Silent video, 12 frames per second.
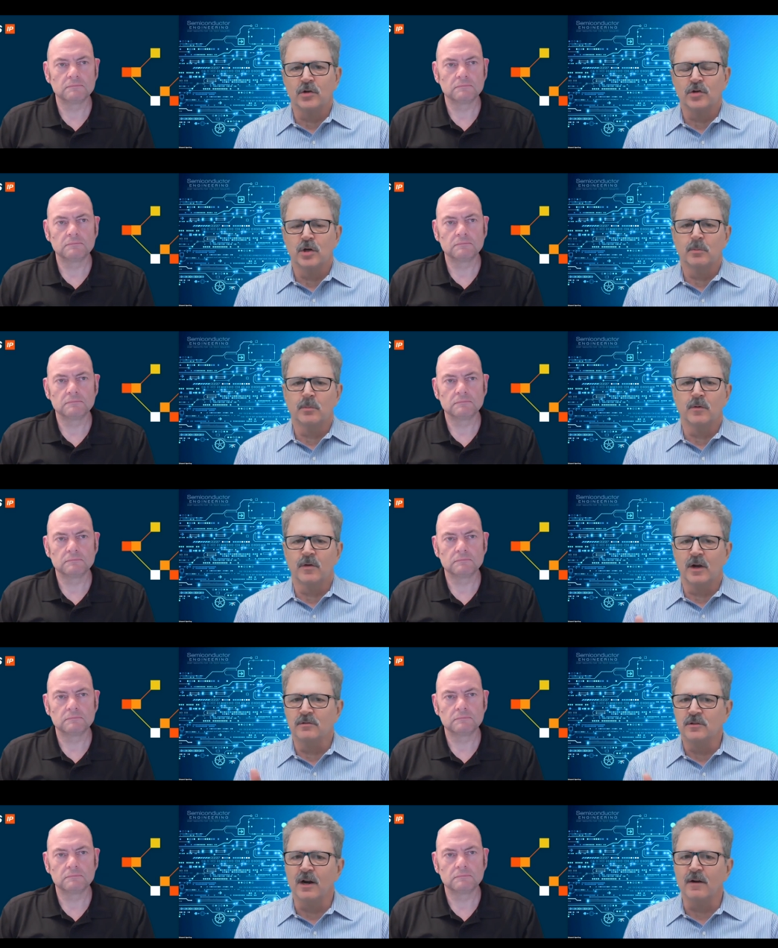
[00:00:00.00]
Speaker 1: a chip. You've got
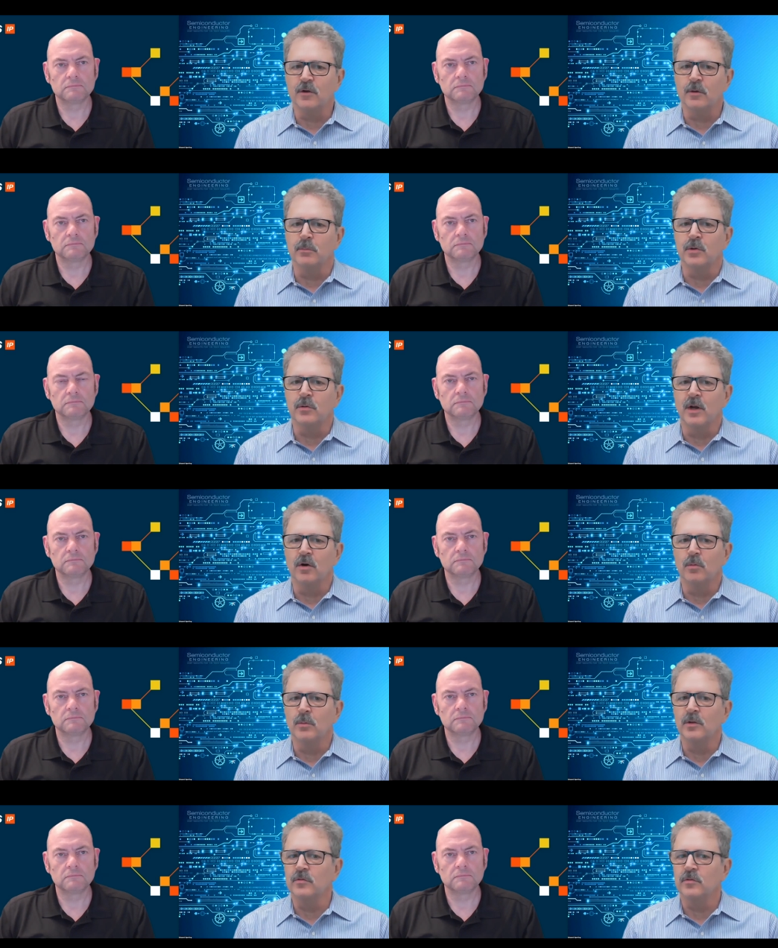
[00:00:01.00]
a lot of compute
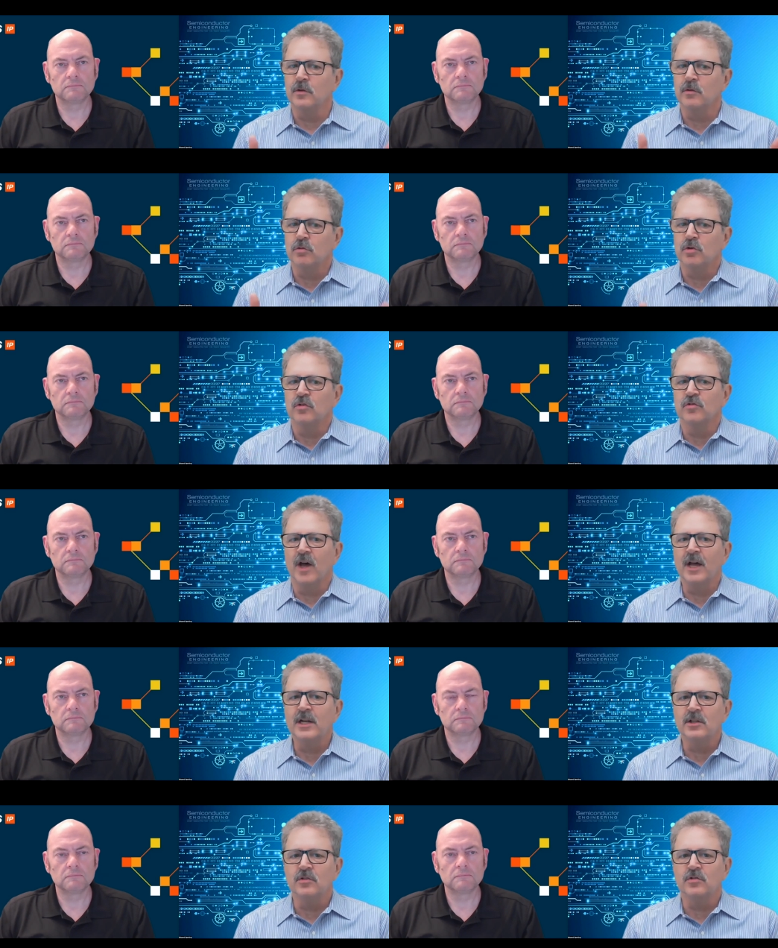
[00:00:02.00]
elements.
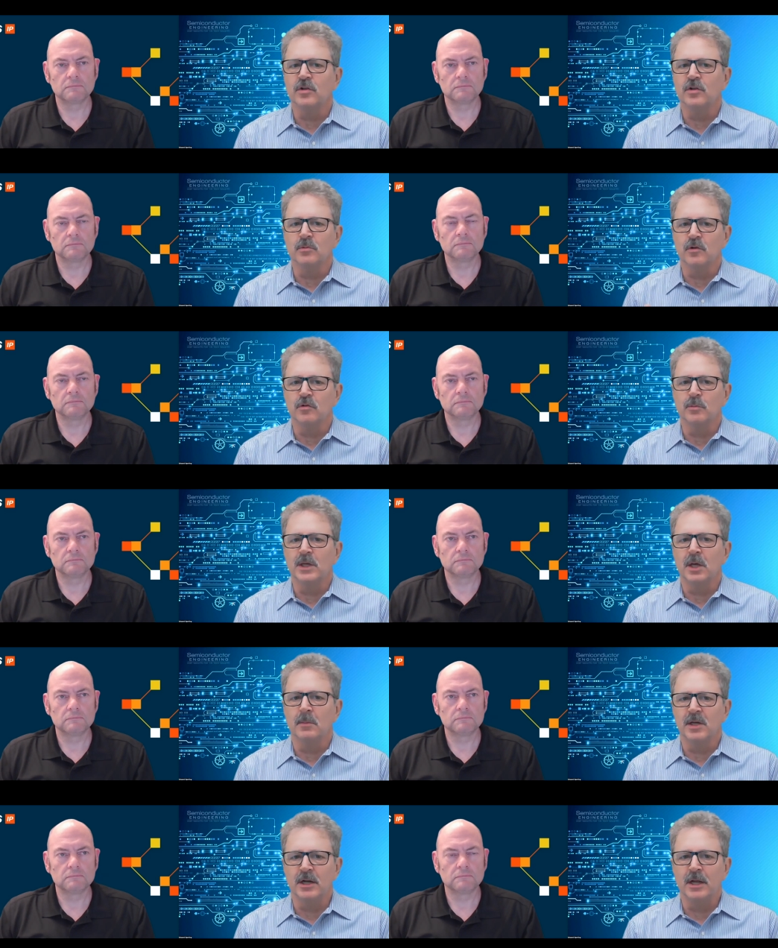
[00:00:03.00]
Designing these chips is
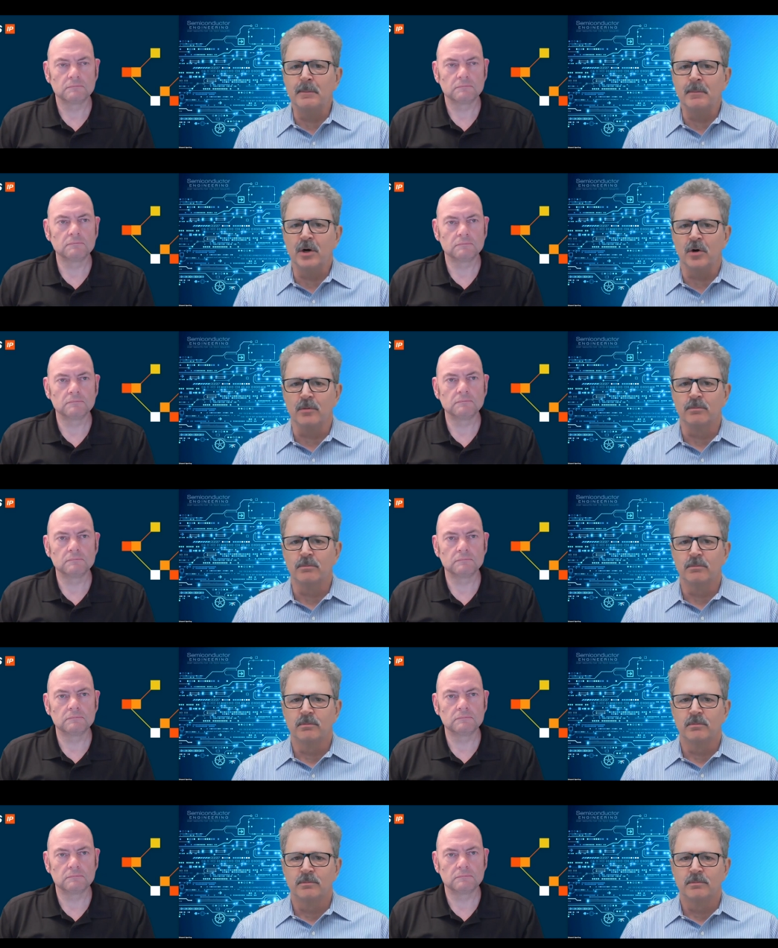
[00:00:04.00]
becoming a nightmare.
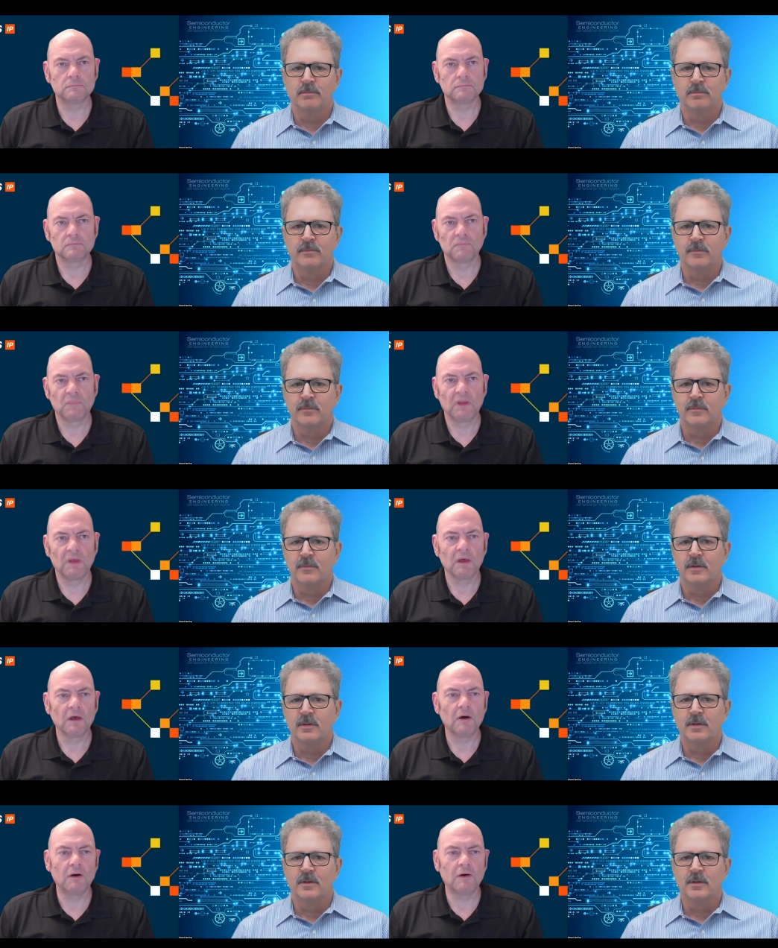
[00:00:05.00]

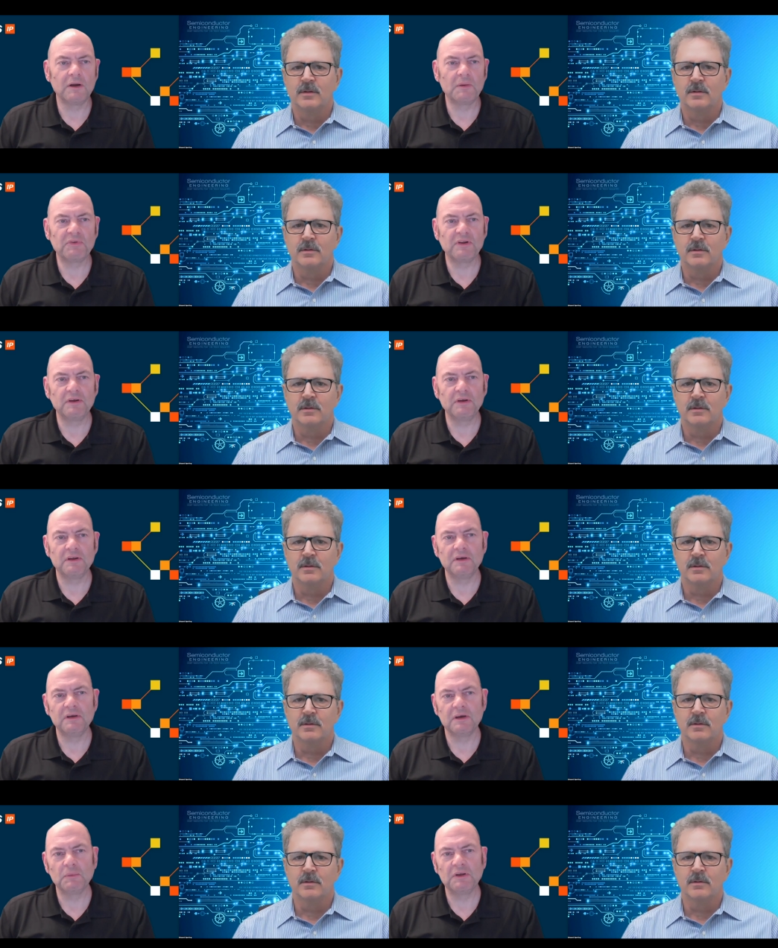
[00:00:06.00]
Speaker 2: Oh,
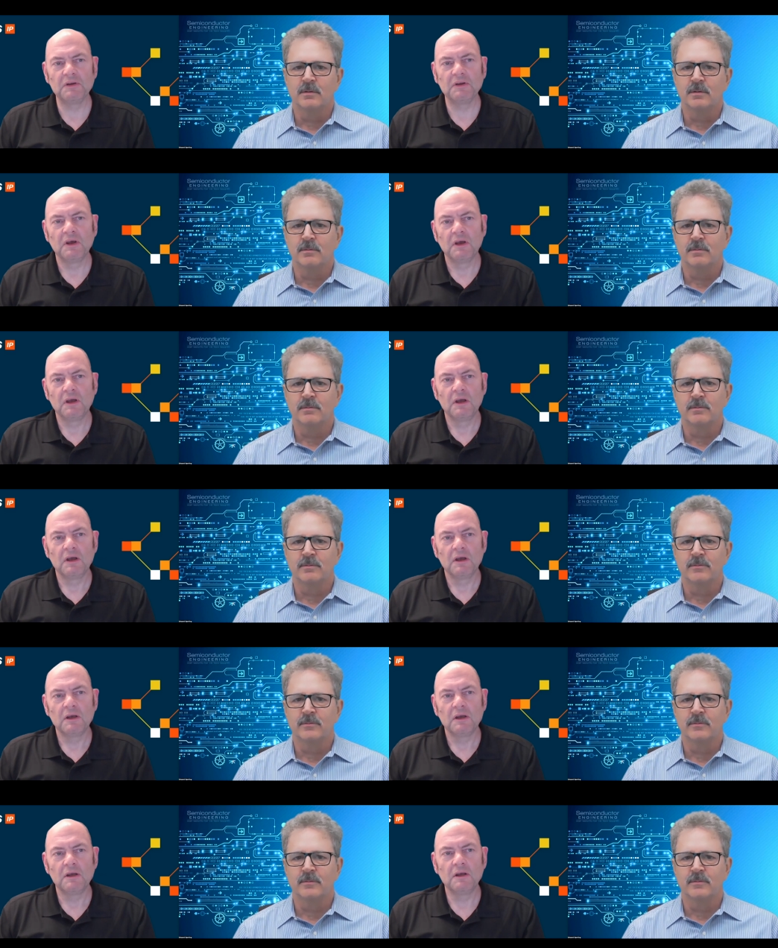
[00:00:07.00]
absolutely. I mean,
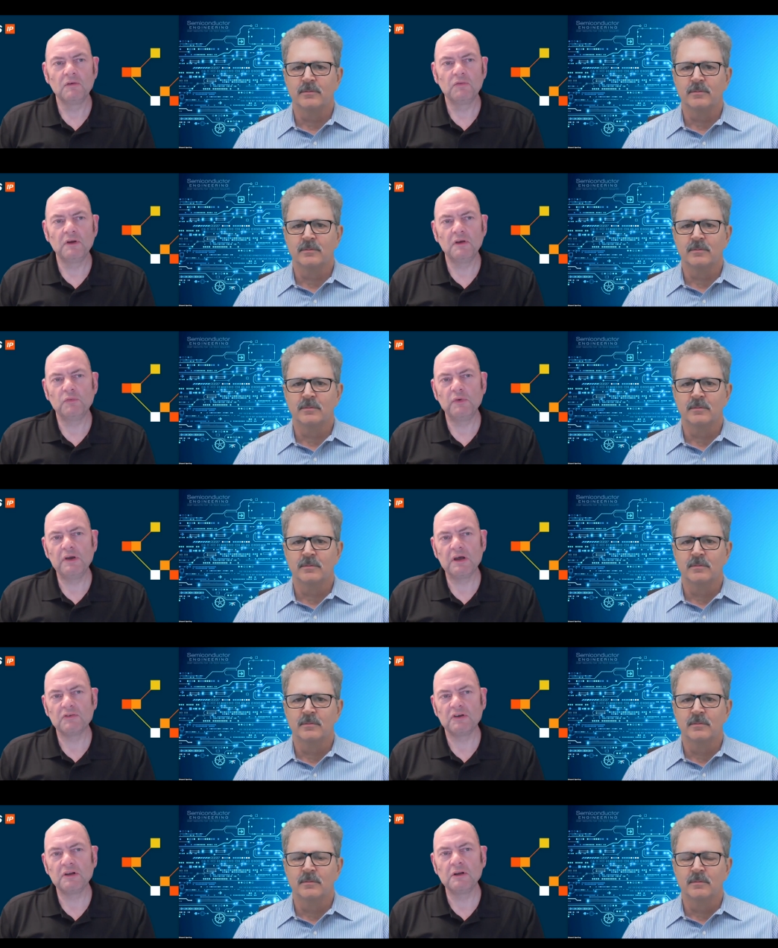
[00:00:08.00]
if we, if we
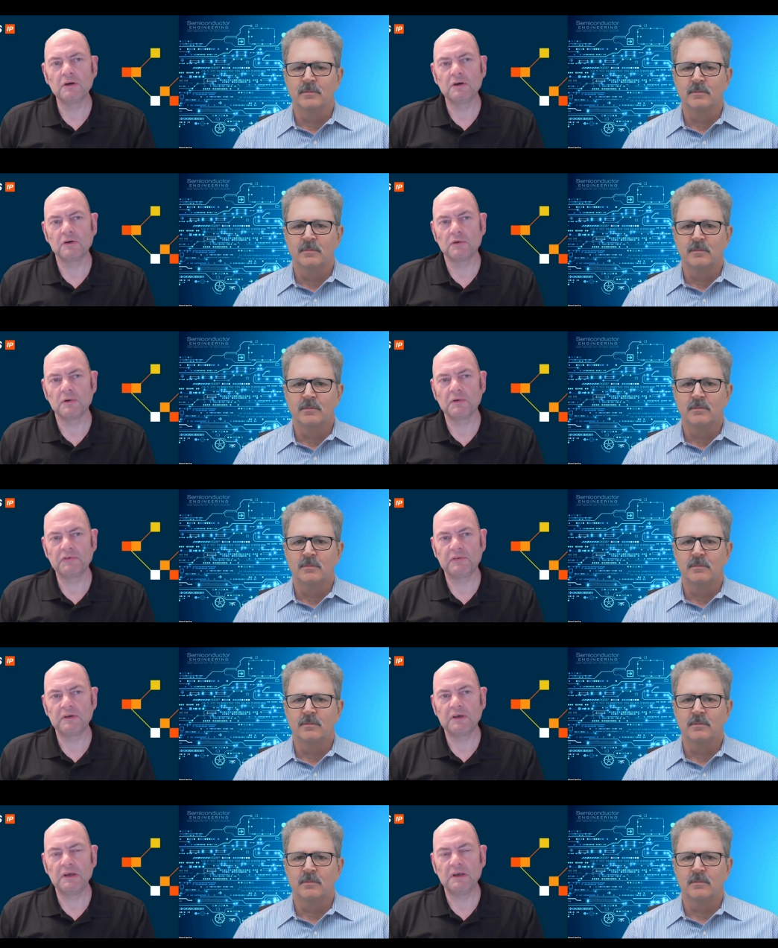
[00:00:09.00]
actually look across the
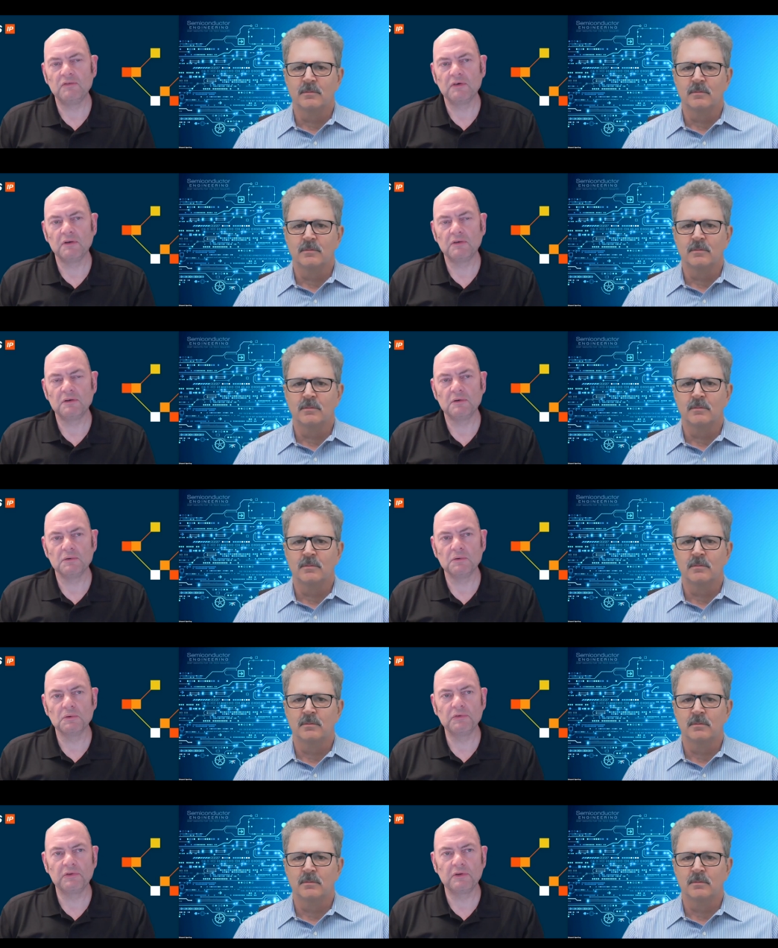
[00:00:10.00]
key
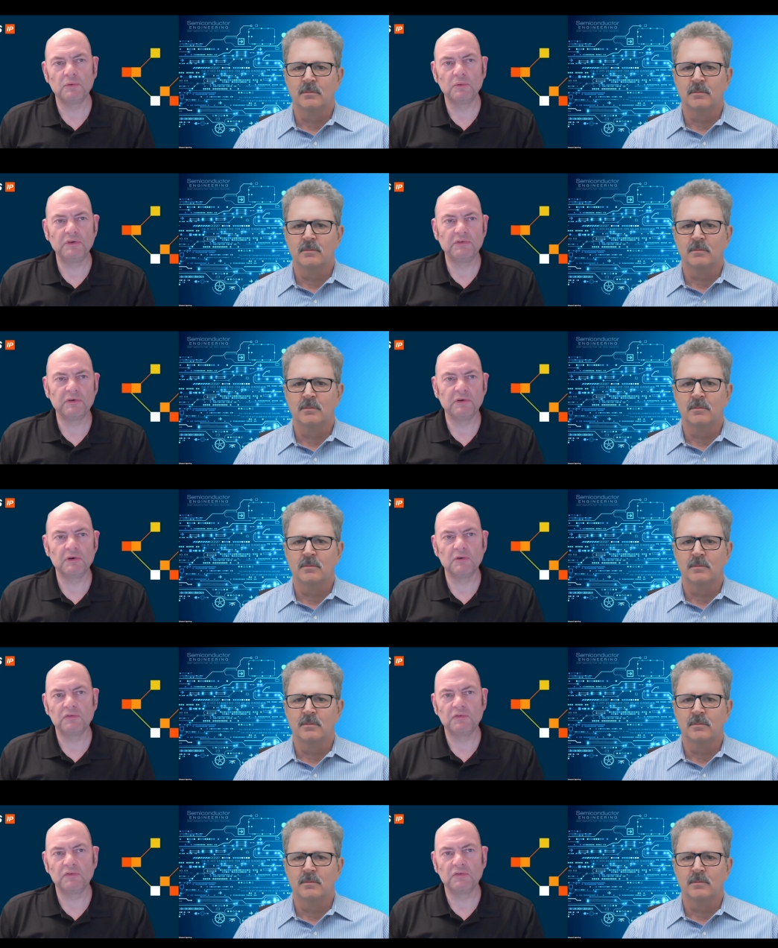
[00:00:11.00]
verticals that we serve,